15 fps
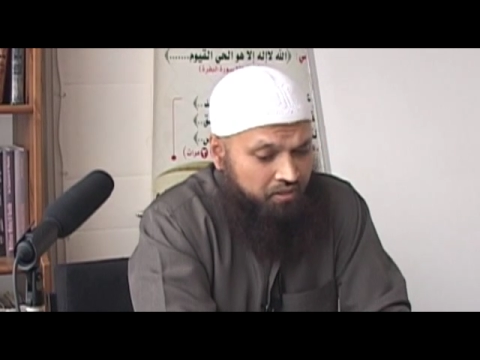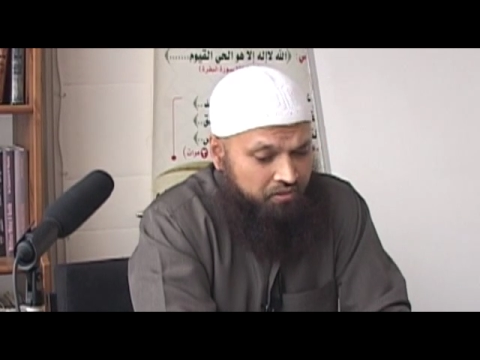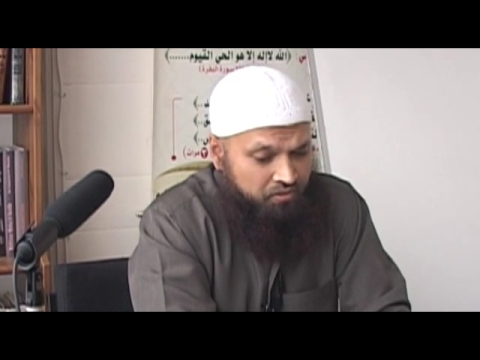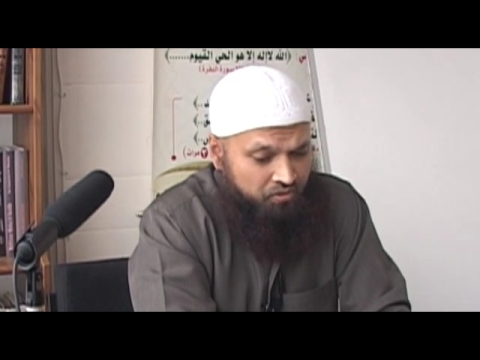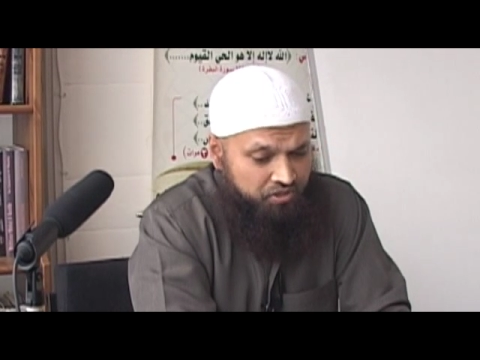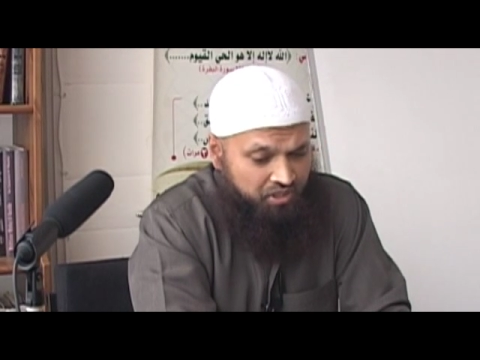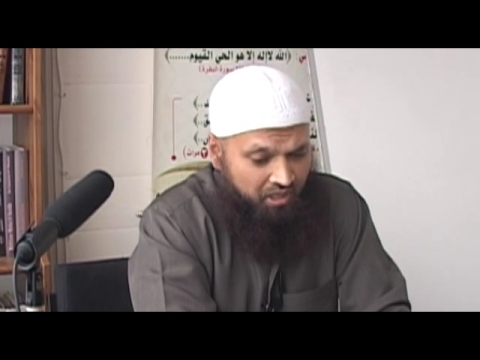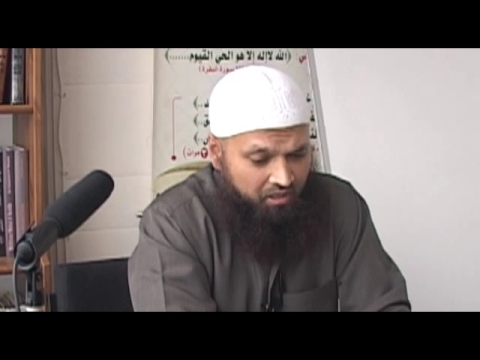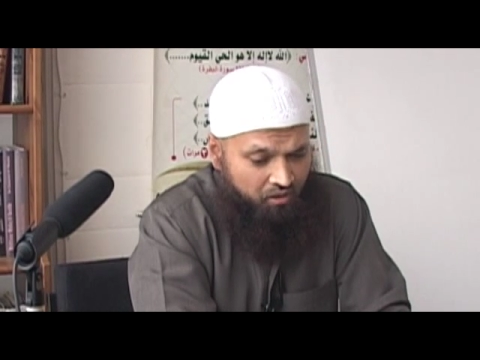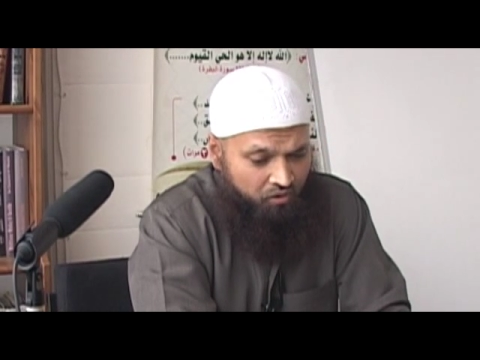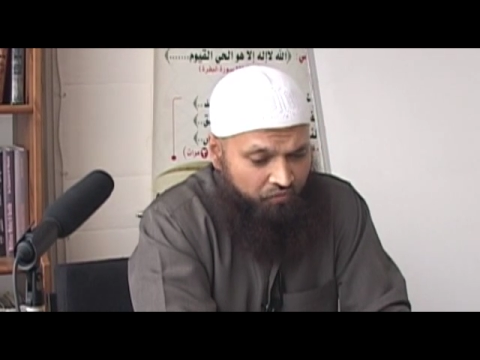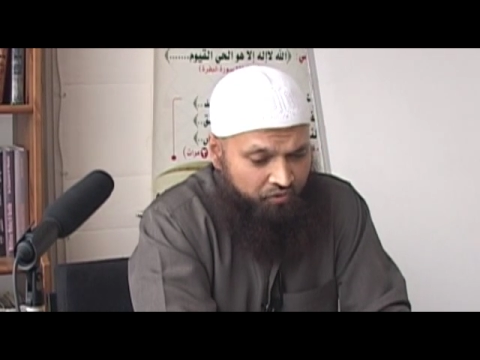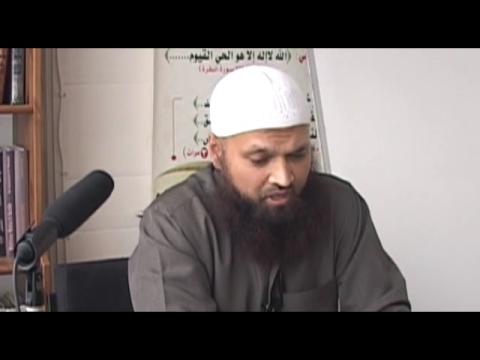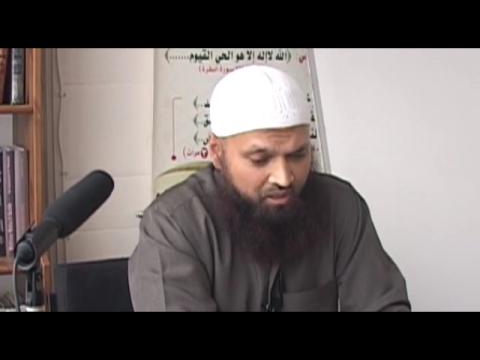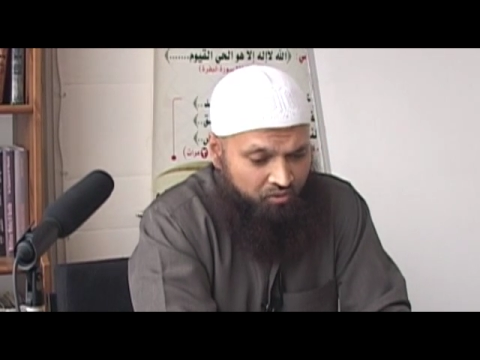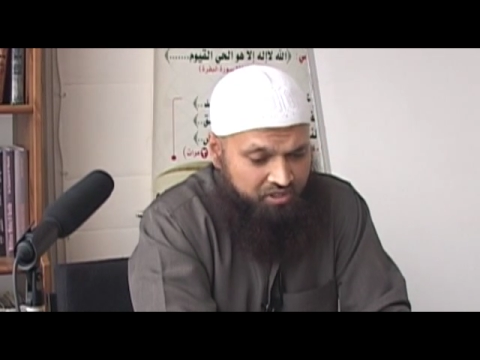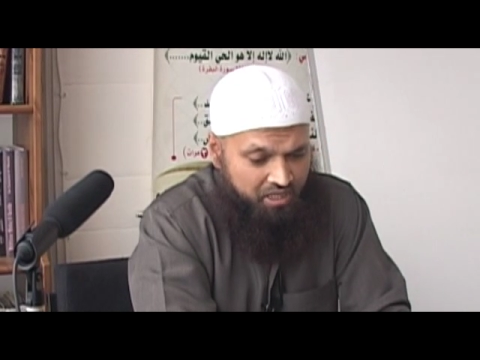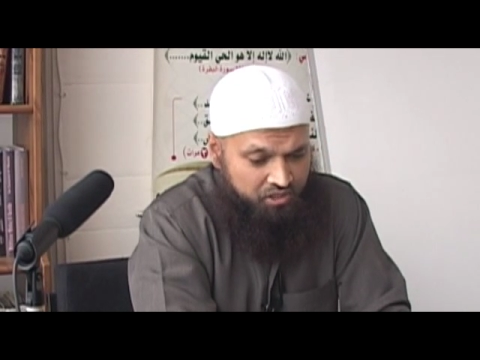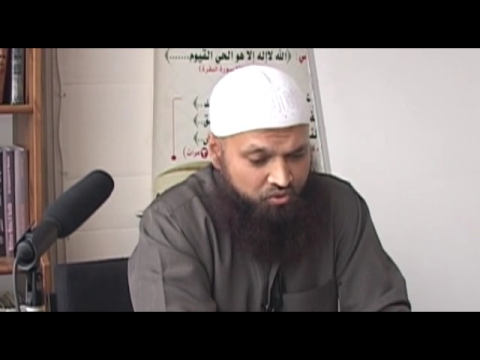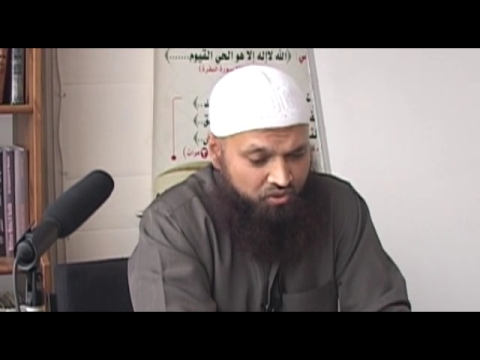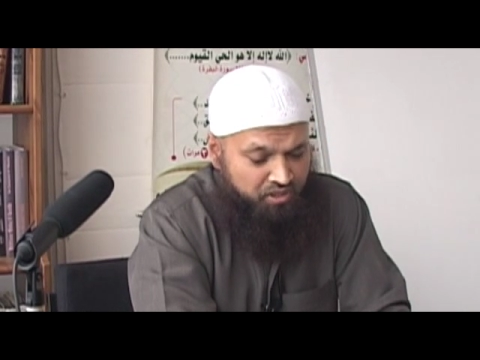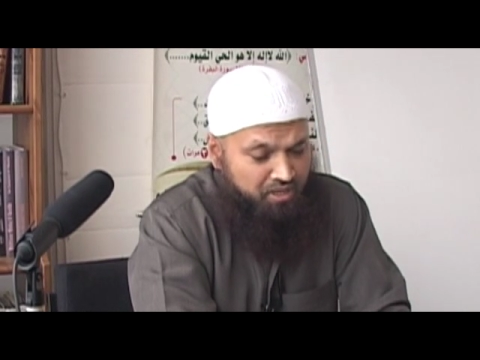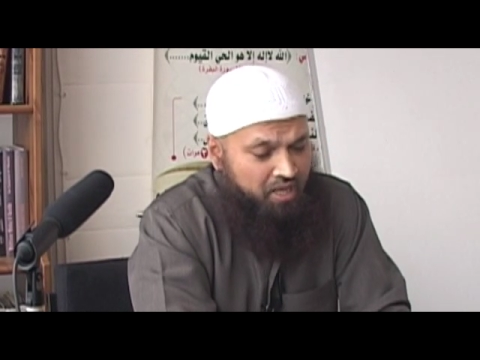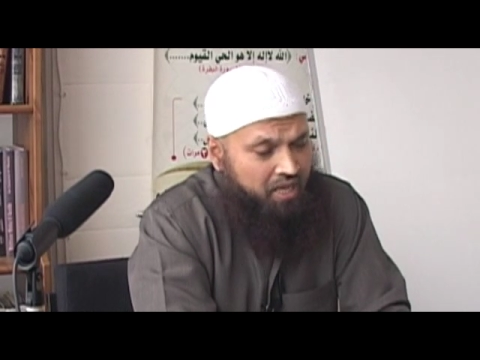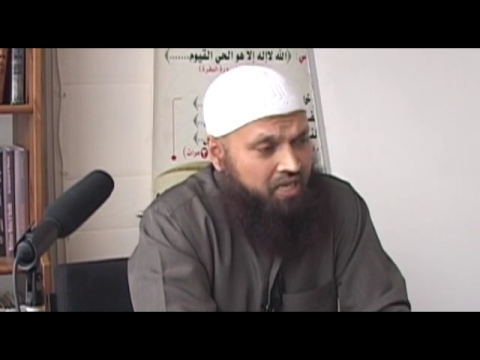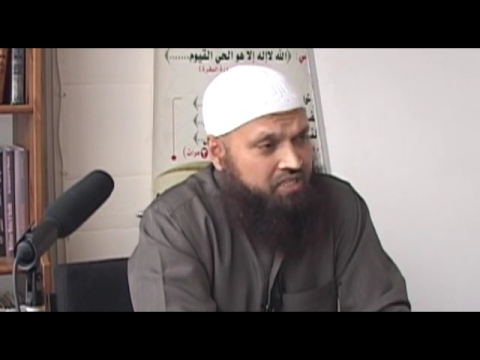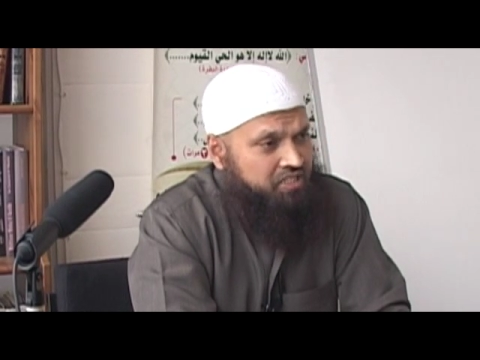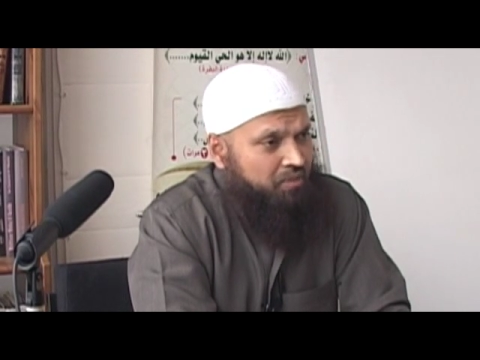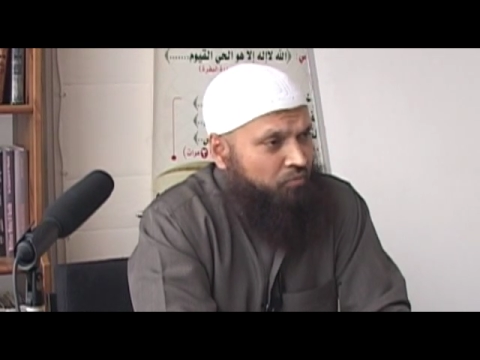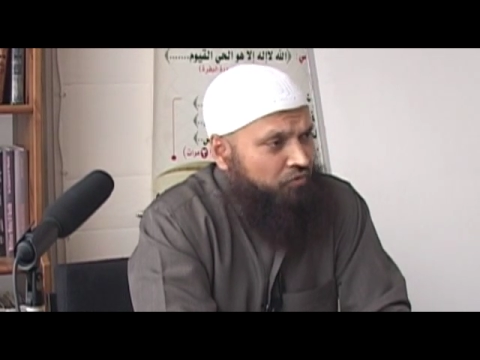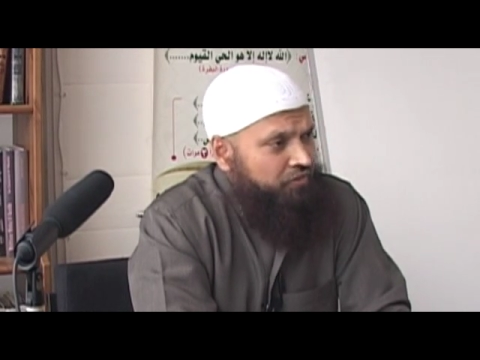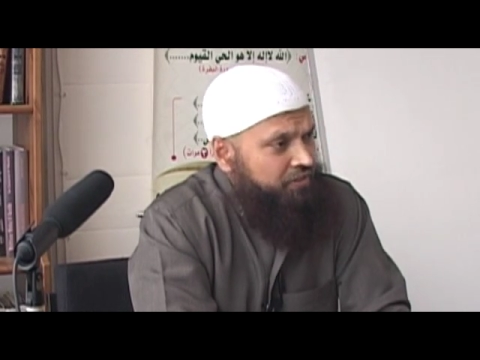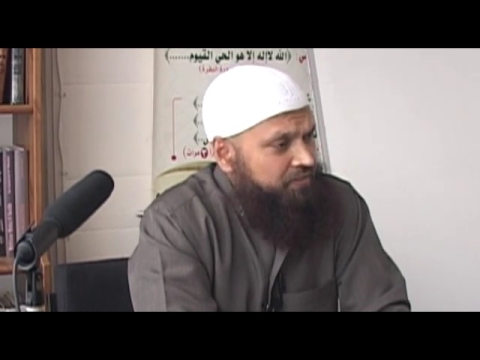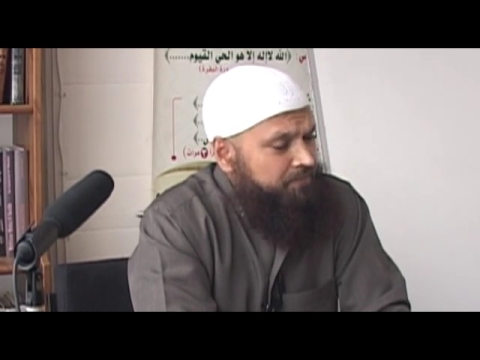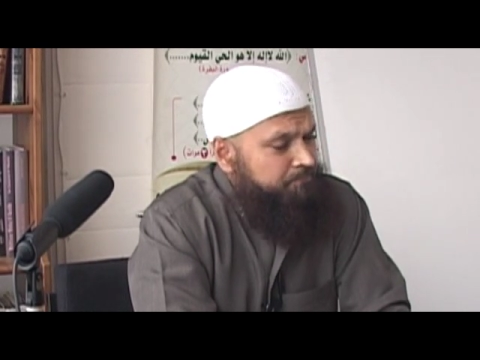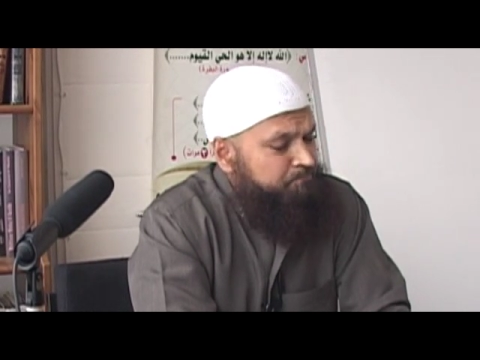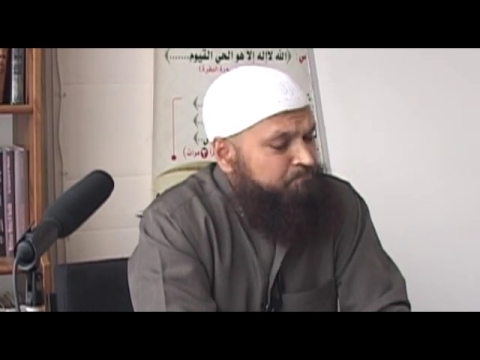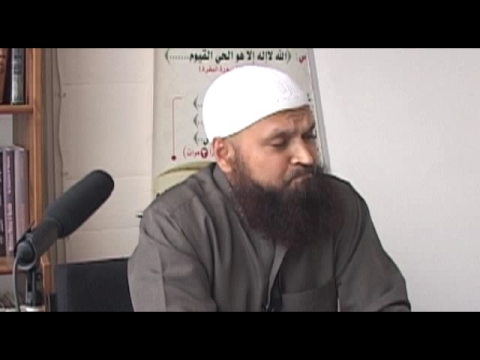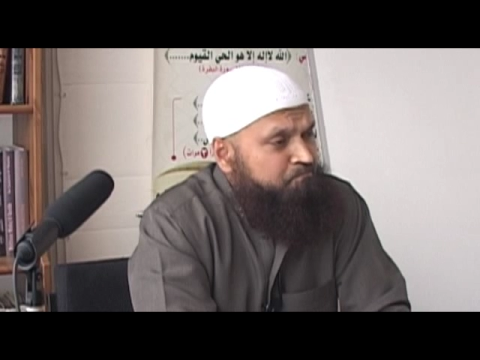So inshallah, hopefully I will touch on some of this.